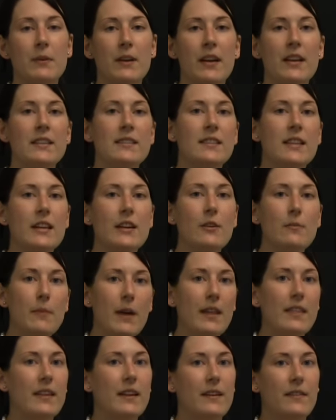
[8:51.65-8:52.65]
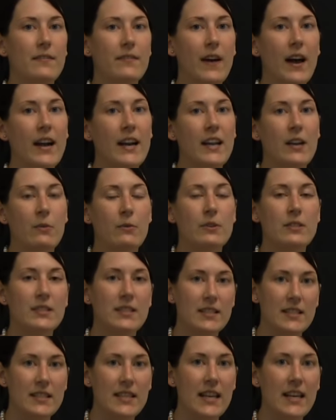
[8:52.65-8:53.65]
because their method of fighting was
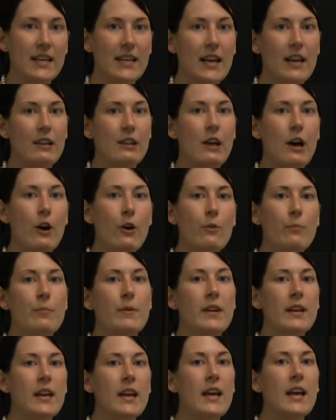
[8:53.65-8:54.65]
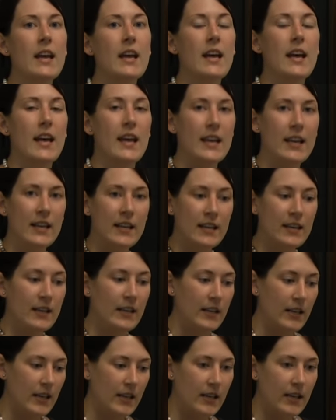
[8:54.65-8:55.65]
to stand out in the open in